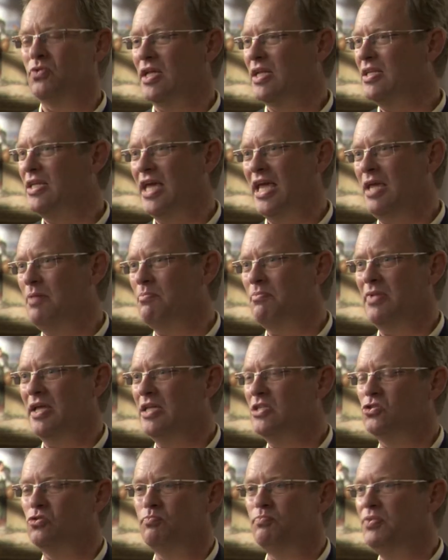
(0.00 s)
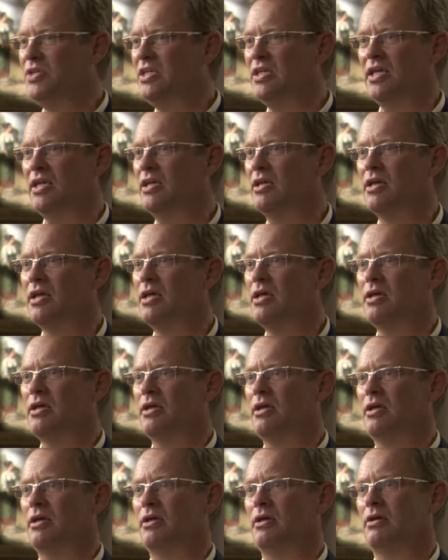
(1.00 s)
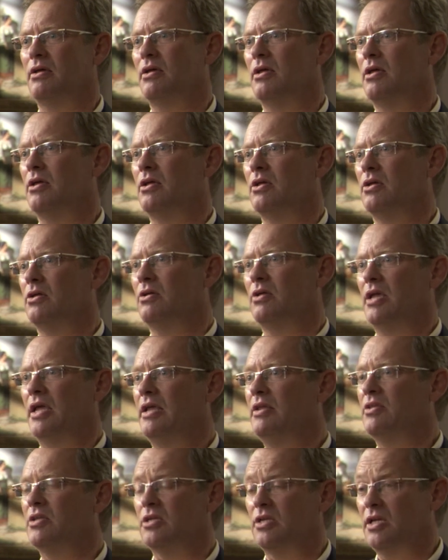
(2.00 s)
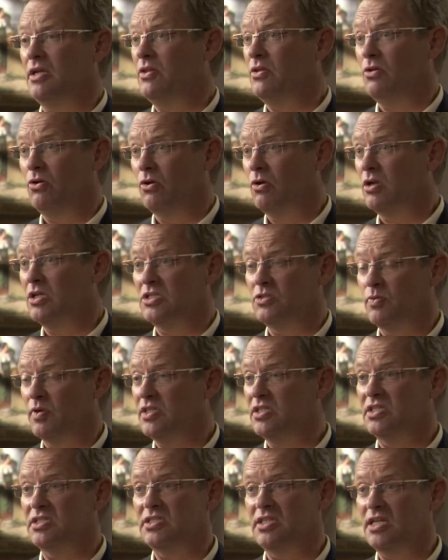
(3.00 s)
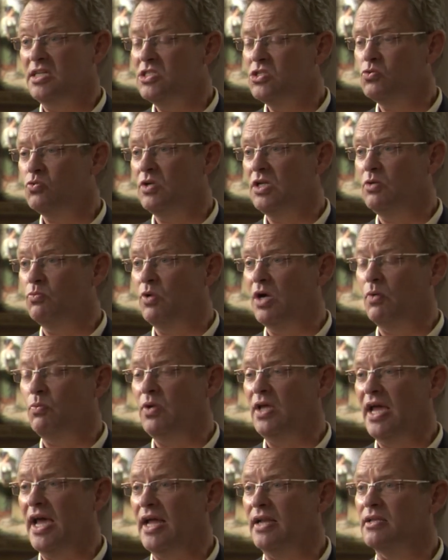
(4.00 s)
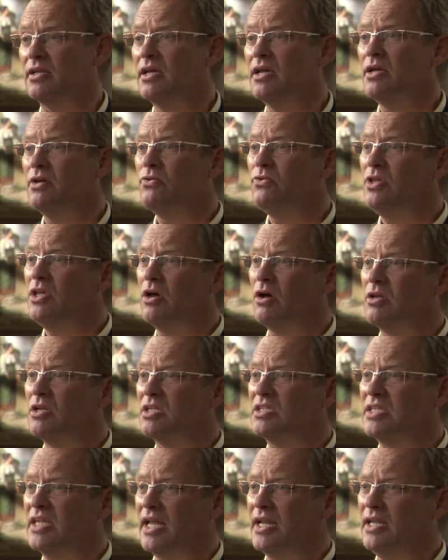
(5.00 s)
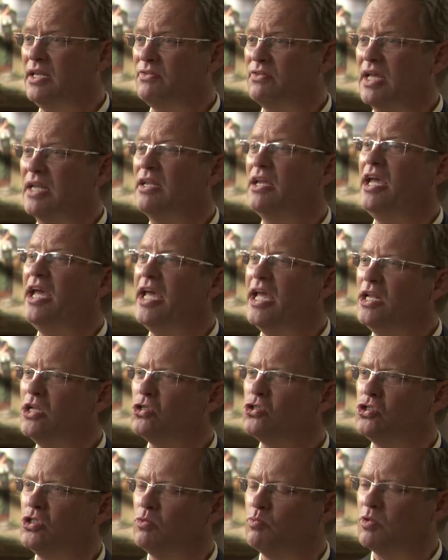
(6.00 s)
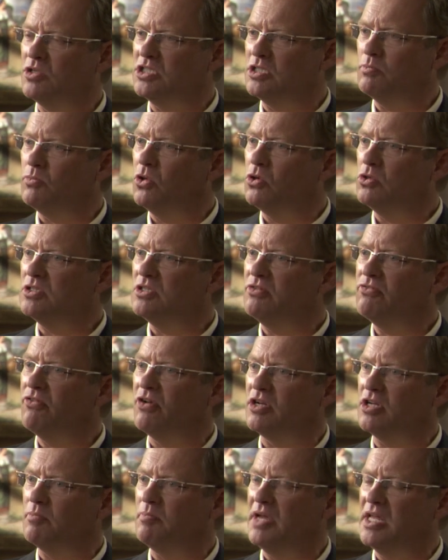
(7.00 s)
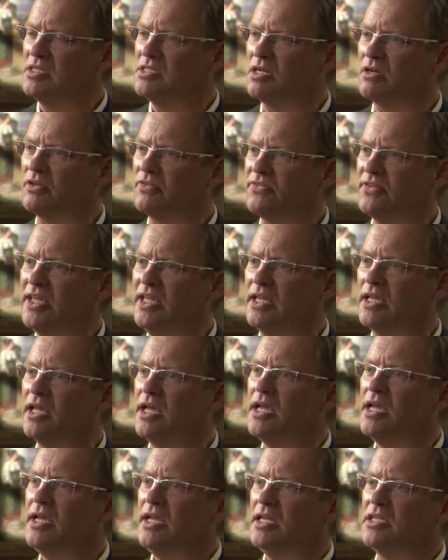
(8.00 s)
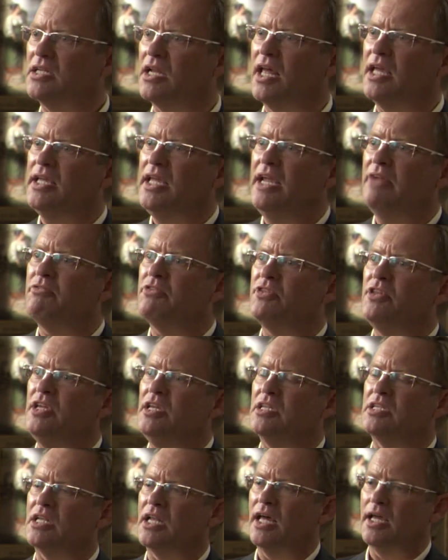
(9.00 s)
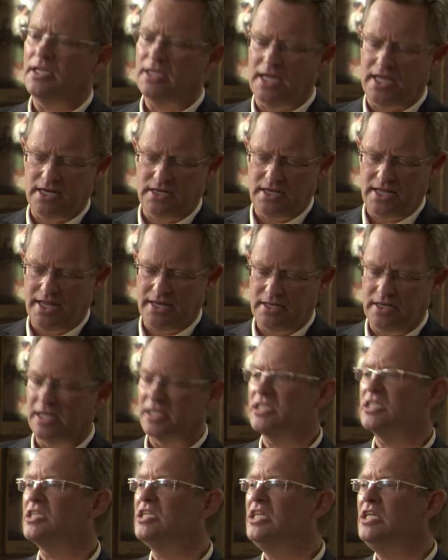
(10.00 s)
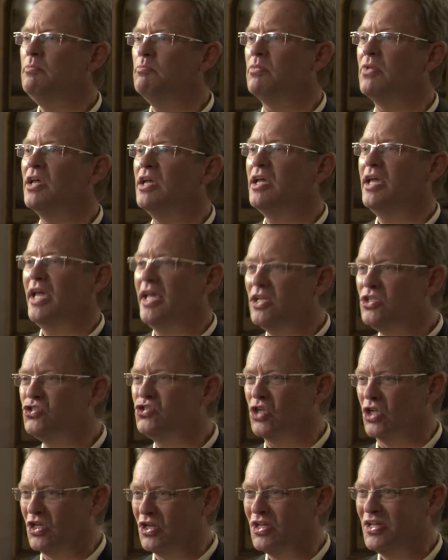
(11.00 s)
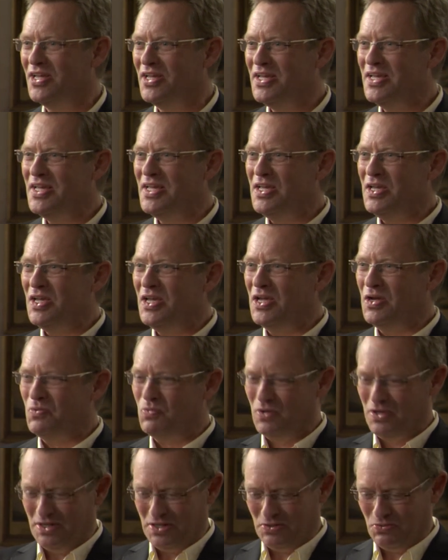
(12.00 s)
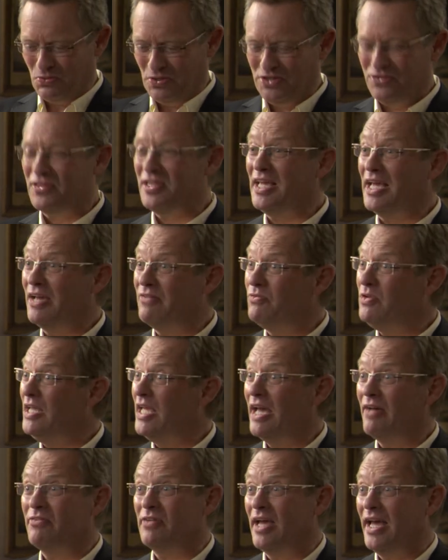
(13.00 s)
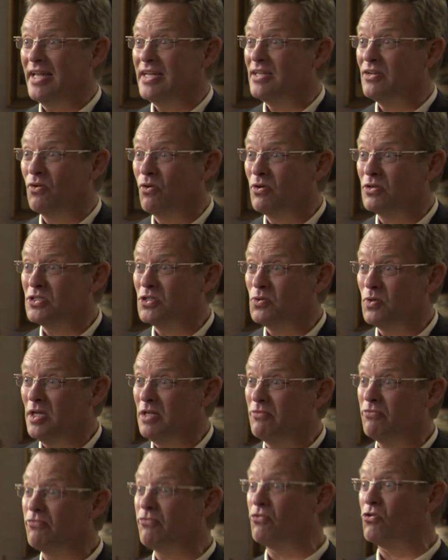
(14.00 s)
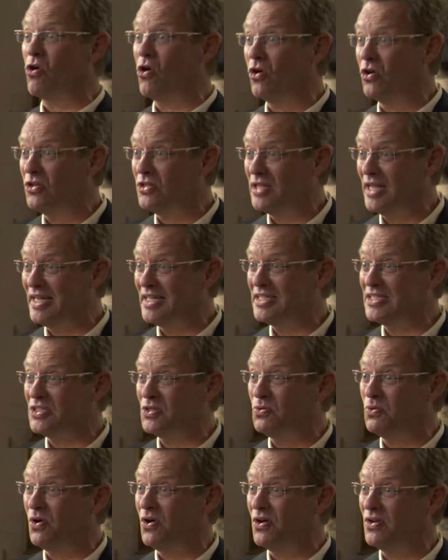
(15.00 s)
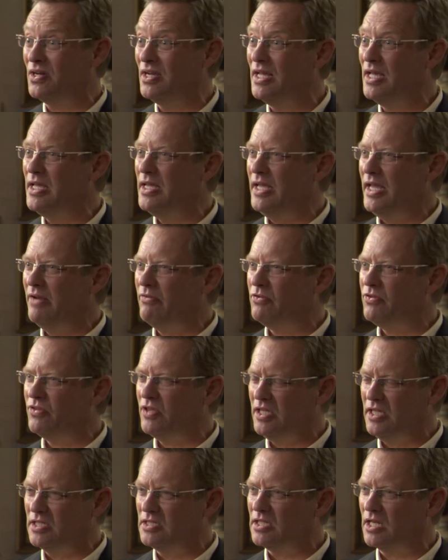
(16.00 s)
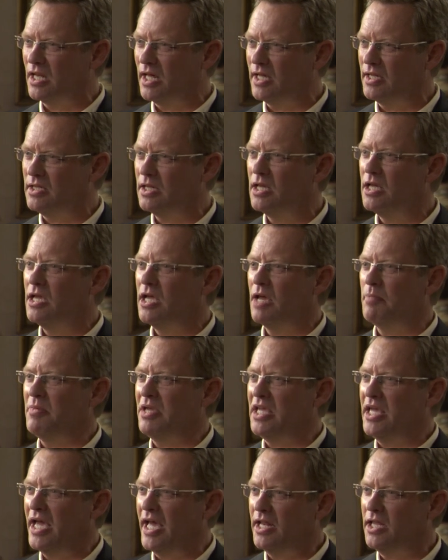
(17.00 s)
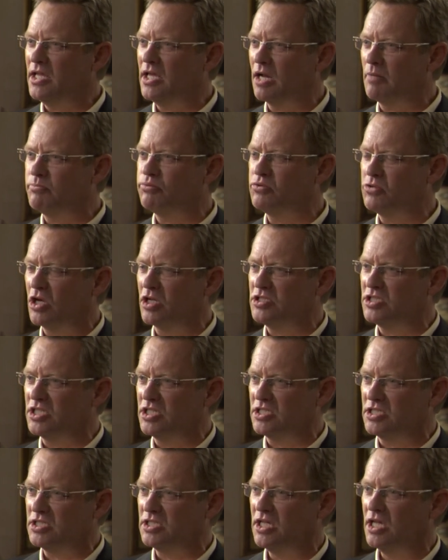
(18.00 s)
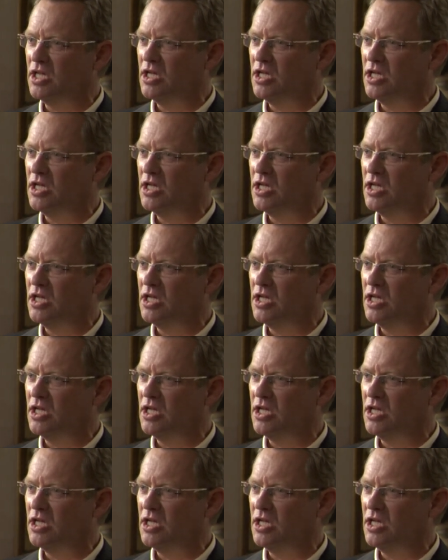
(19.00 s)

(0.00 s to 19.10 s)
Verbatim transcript: that came into being in the early 20th century, where we had the understanding that energy was the most fundamental thing. It's like everything is like a steam engine. We have had it also in Freud and so on. Everything is like a mechanical process